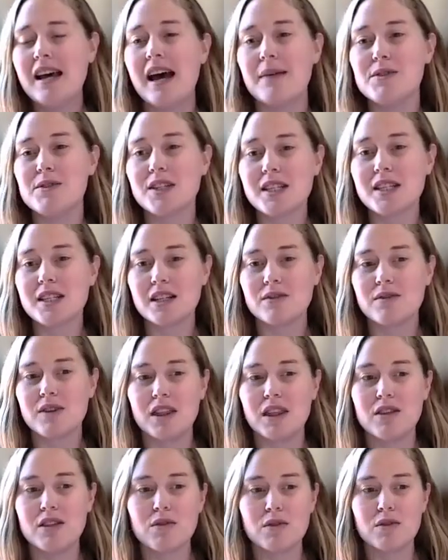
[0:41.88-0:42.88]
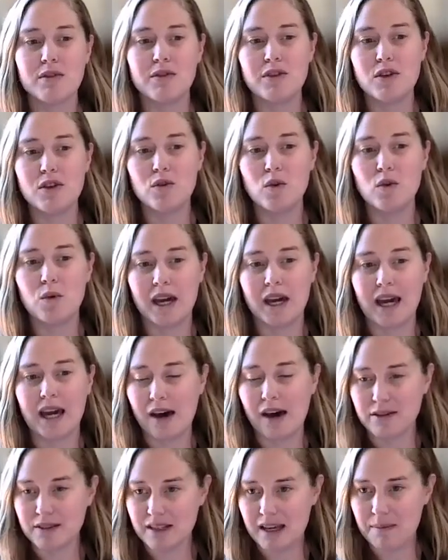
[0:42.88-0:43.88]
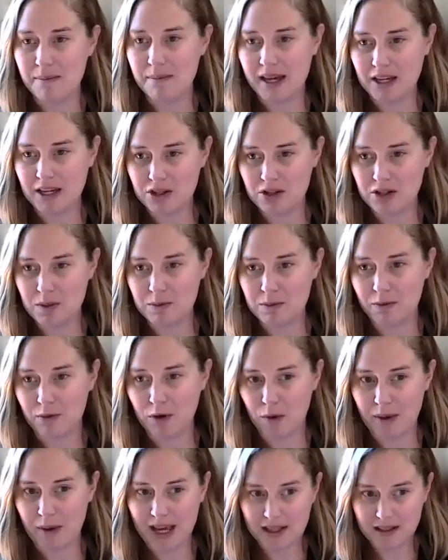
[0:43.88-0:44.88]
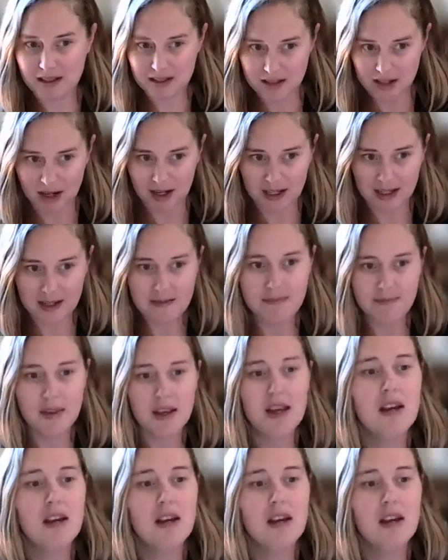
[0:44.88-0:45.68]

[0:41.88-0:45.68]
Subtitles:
I'm just going to run through a few quick housekeeping issues before we get started.